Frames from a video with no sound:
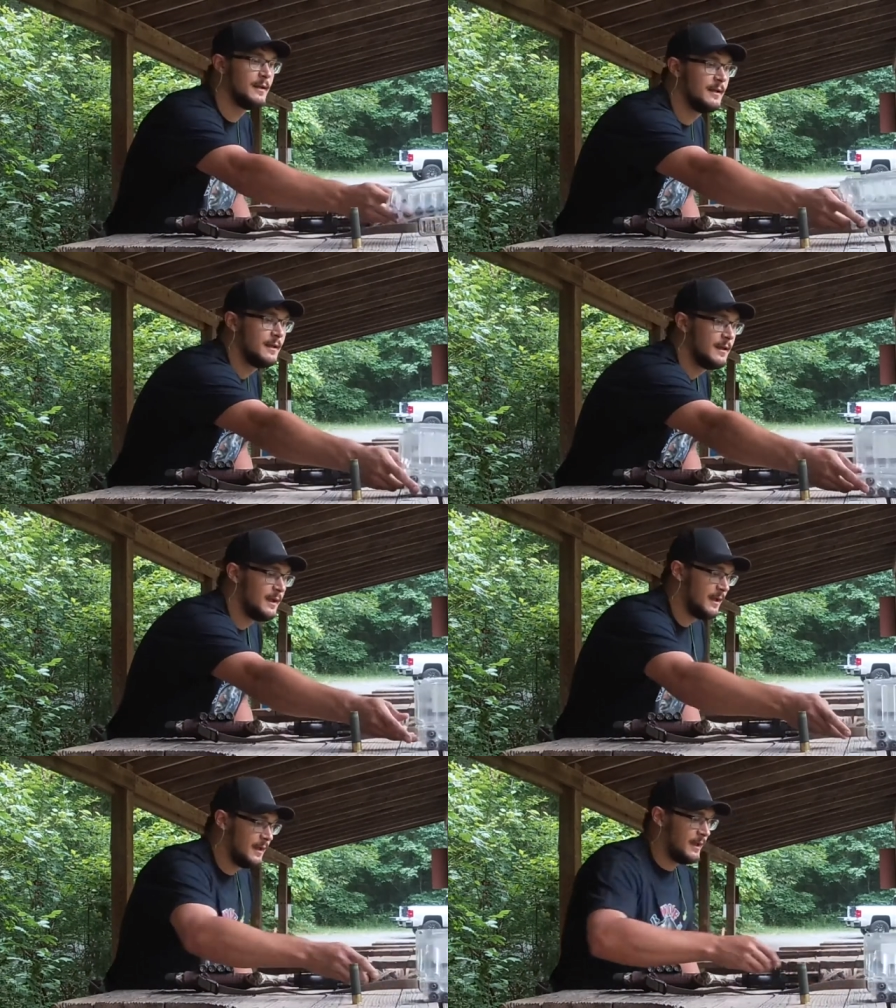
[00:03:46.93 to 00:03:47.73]
And
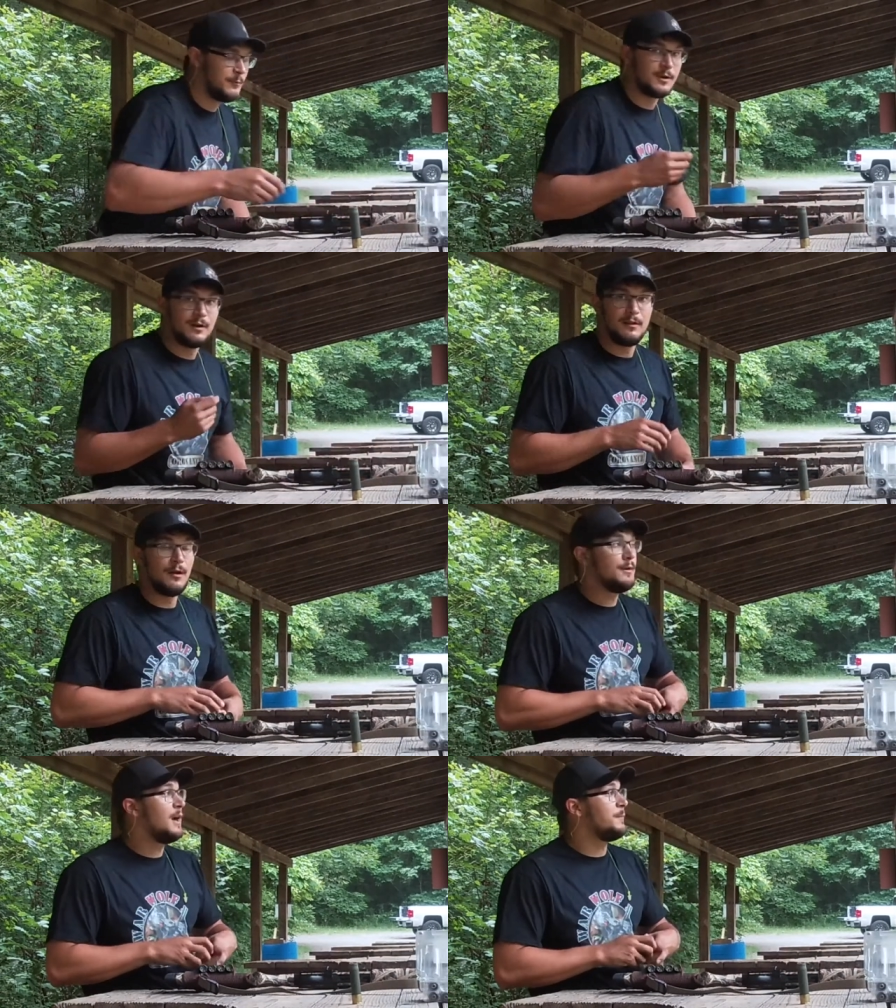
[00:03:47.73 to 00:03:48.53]
we're gonna
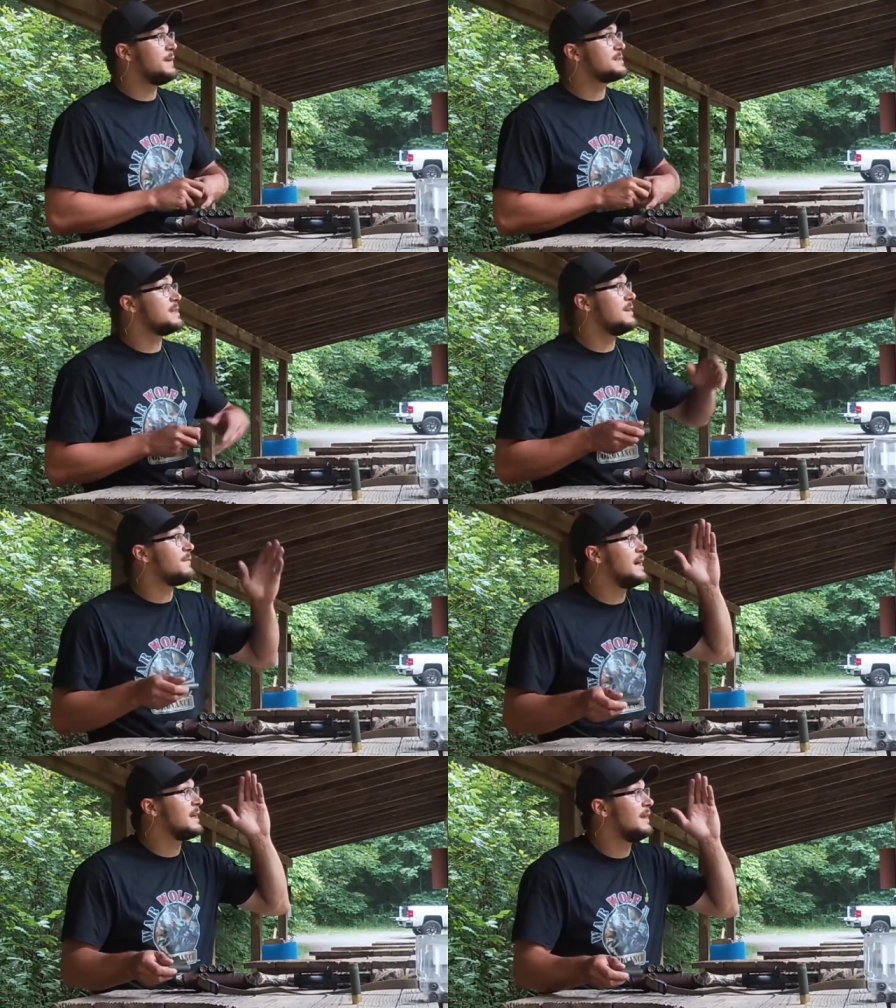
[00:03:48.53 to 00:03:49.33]
load up and see if
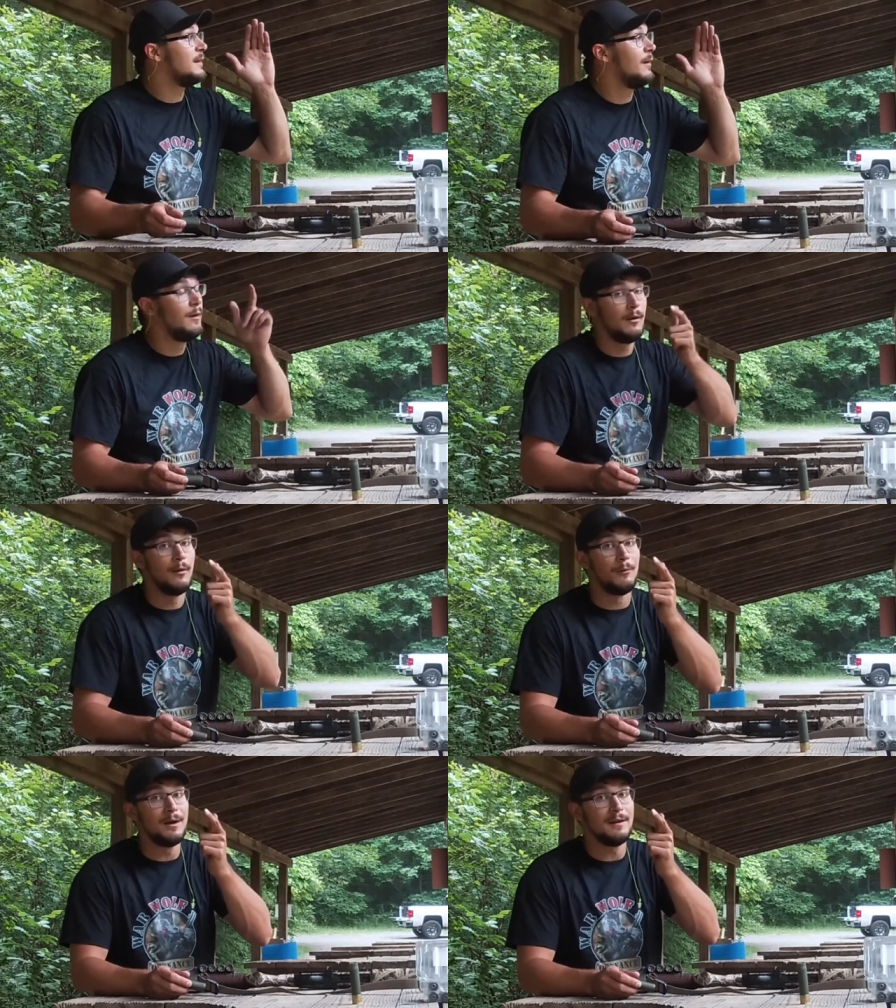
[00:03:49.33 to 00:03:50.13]
I can,
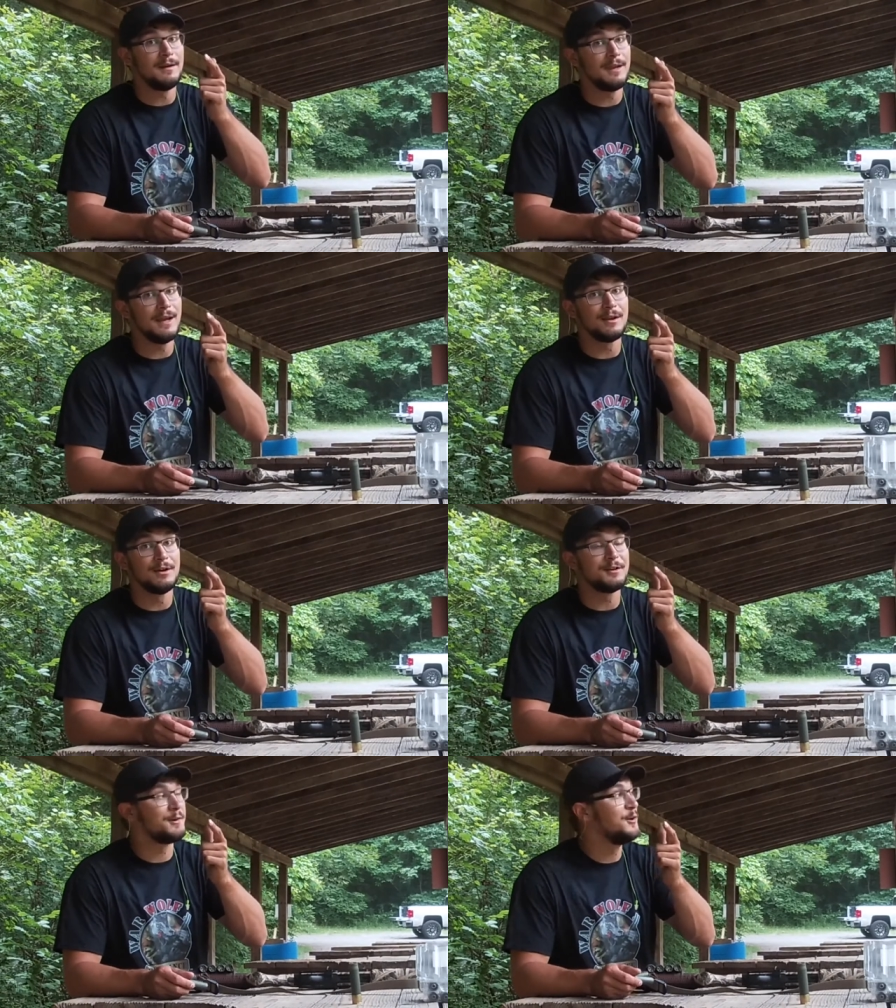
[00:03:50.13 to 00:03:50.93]
one, get a
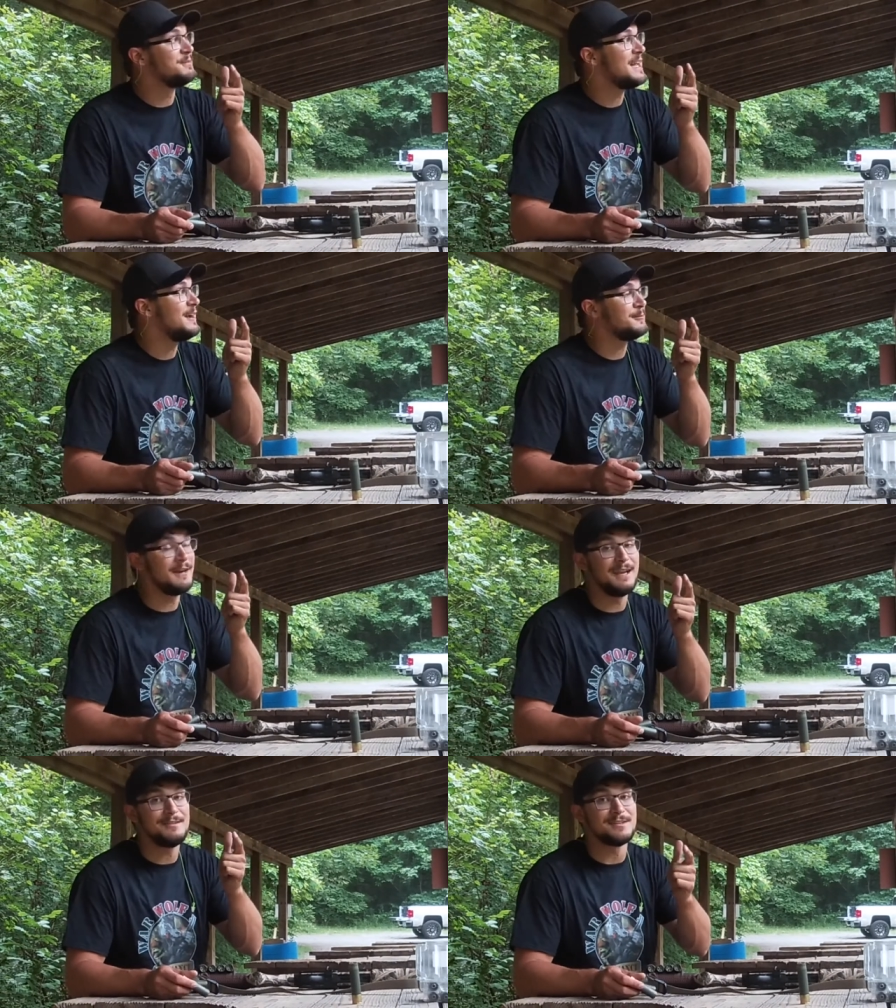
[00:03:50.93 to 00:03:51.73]
good group down
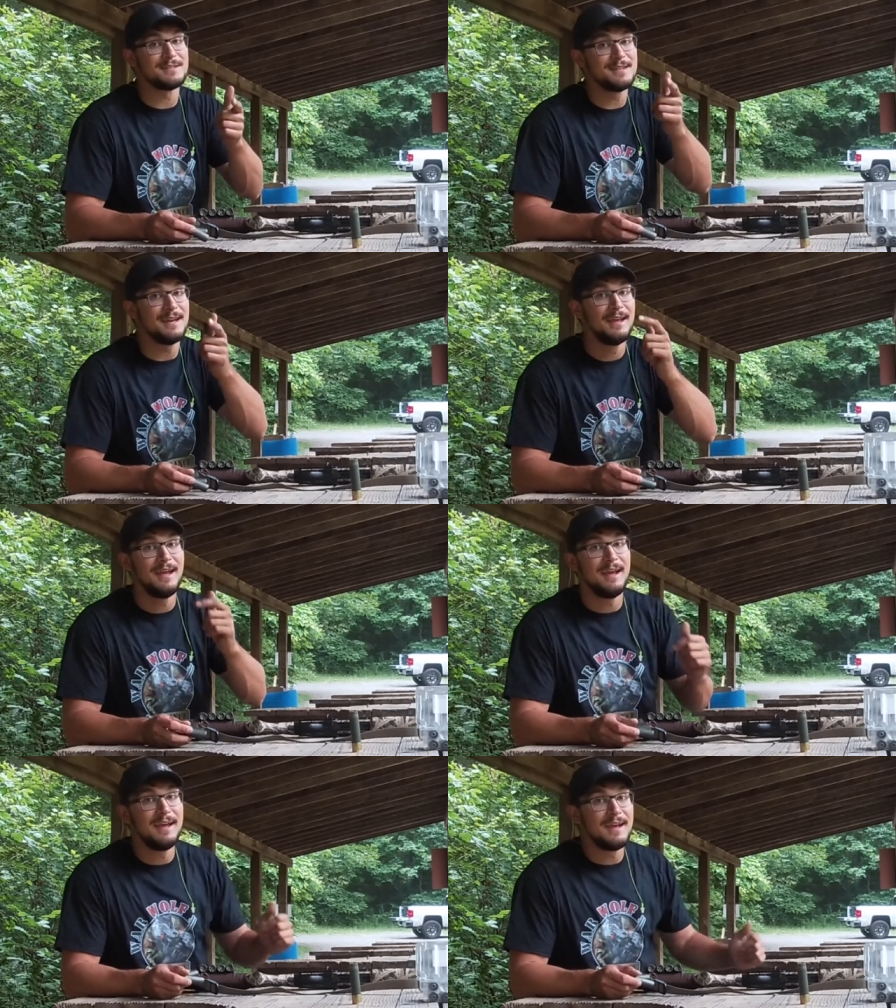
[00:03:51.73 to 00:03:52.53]
range and see
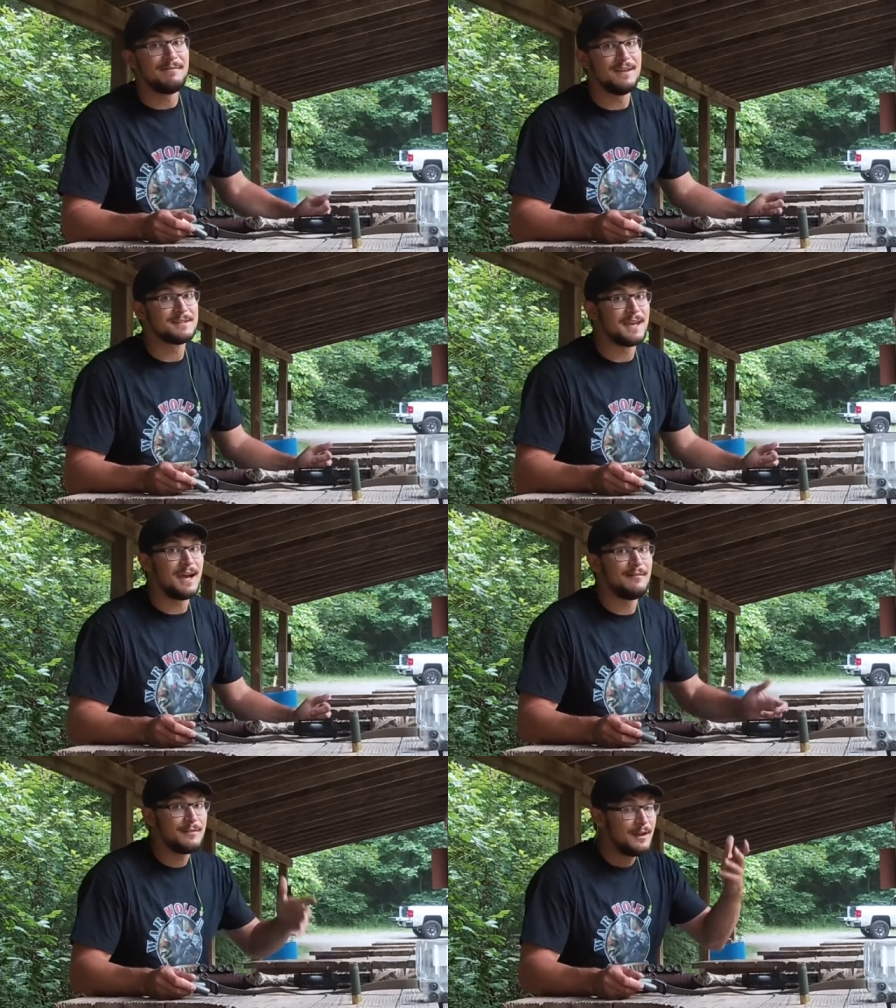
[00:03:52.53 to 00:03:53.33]
if these
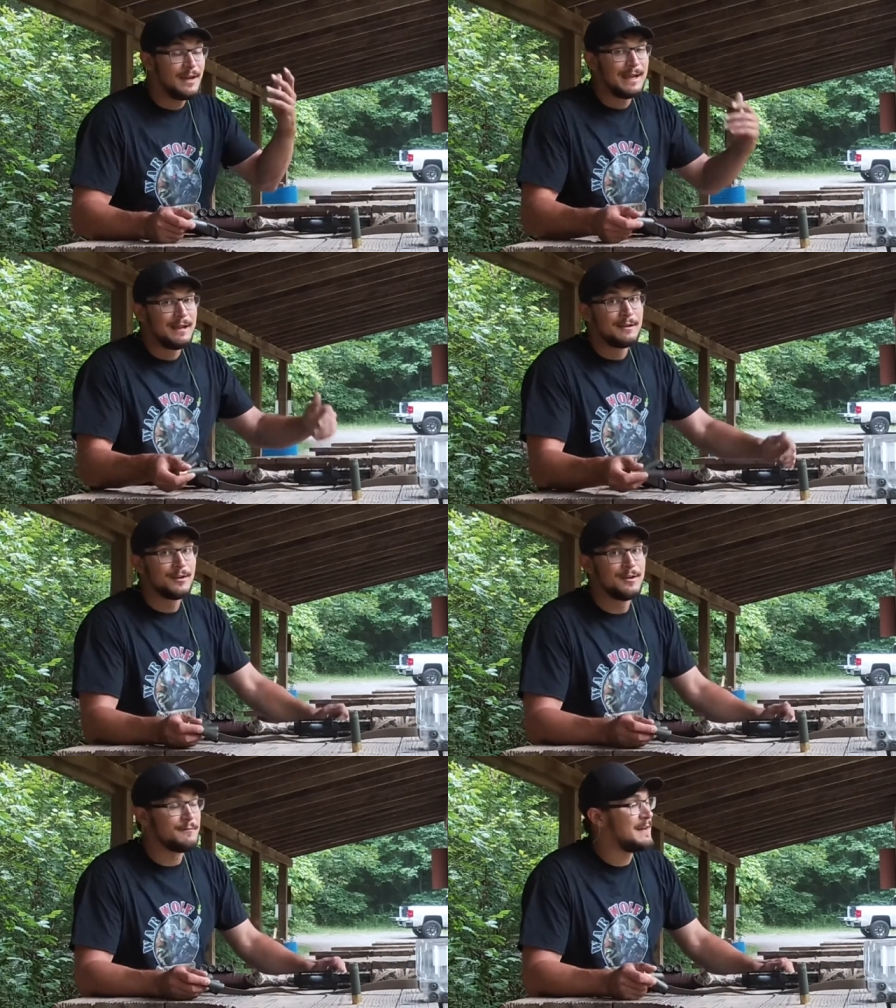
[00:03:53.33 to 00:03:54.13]
have
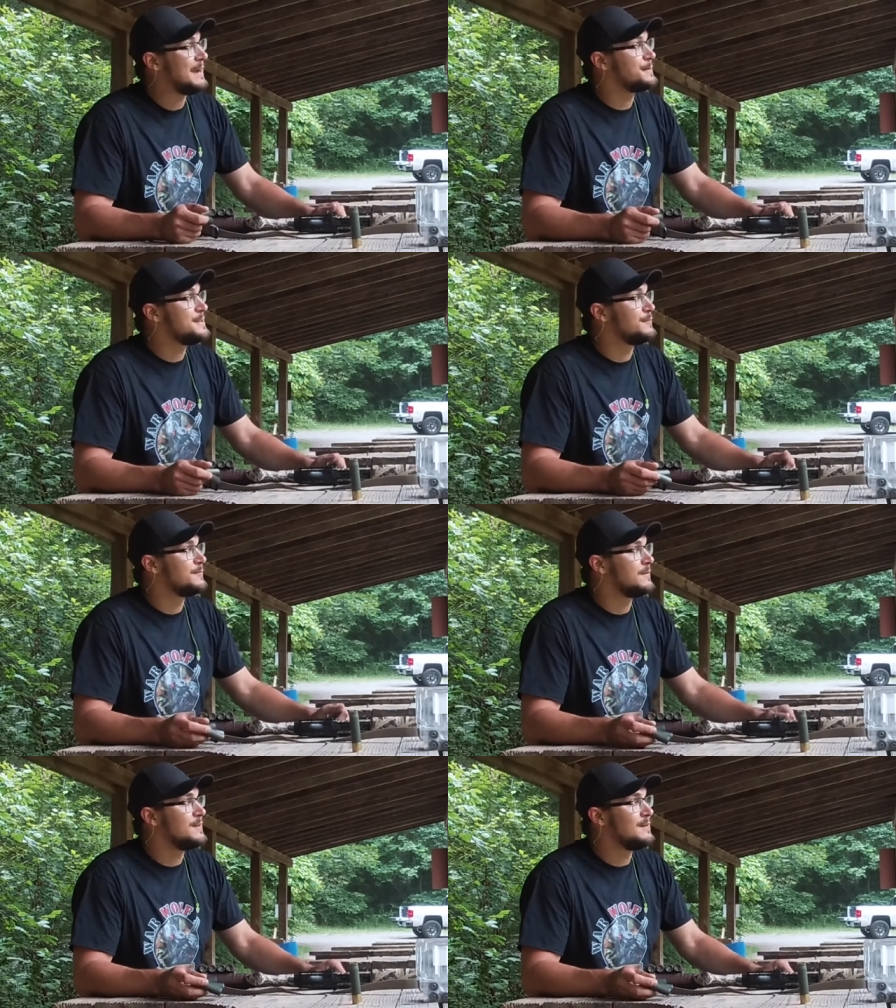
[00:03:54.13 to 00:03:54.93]
good enough accuracy for
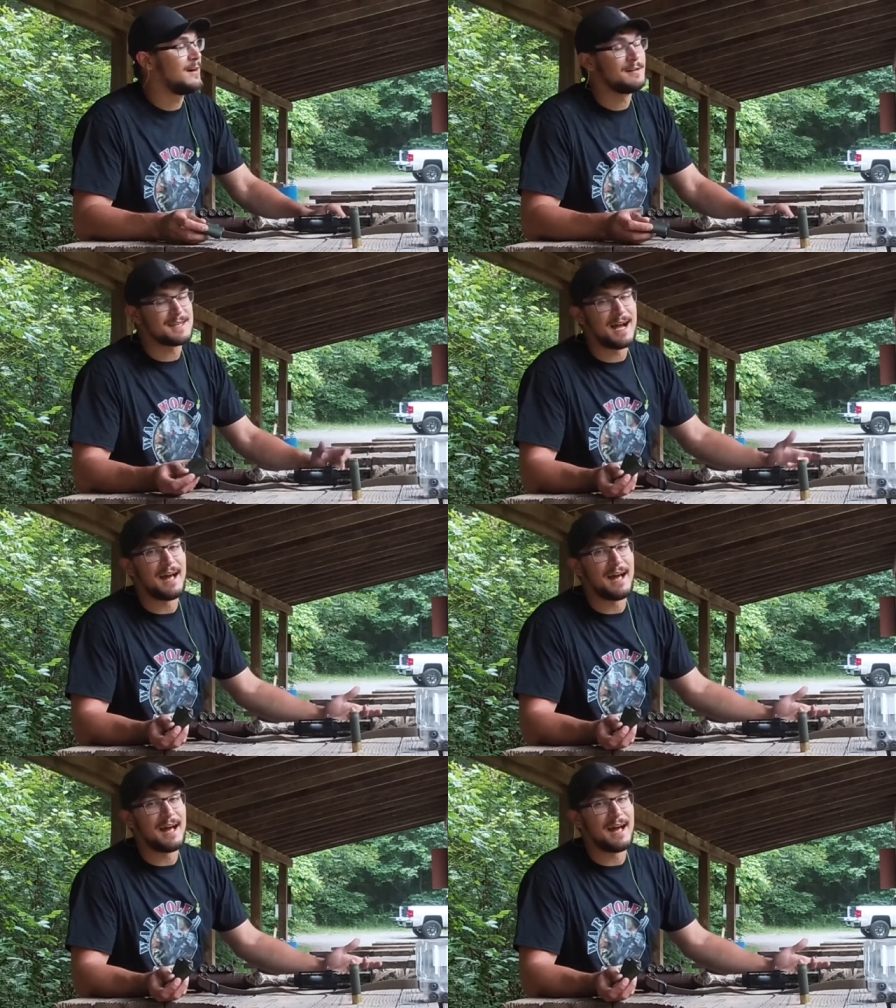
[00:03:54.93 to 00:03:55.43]
50 yards.